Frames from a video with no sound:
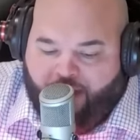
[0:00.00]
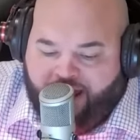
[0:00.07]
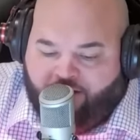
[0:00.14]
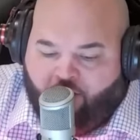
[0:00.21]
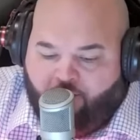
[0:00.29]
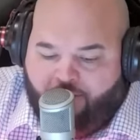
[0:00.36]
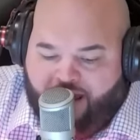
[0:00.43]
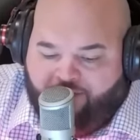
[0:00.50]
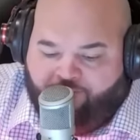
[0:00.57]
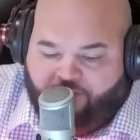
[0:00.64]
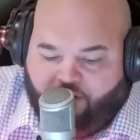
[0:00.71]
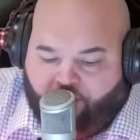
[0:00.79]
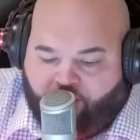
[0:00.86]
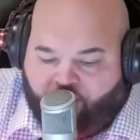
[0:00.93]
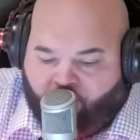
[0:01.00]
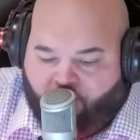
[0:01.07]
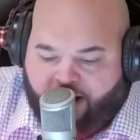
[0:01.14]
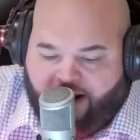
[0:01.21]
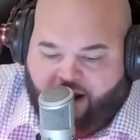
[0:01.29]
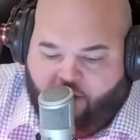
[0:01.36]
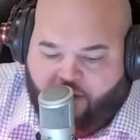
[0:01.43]
Baker Mayfield
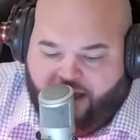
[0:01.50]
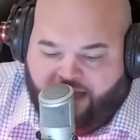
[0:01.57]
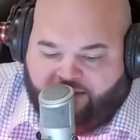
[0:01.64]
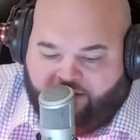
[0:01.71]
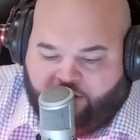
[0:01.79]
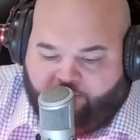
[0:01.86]
3 0 against the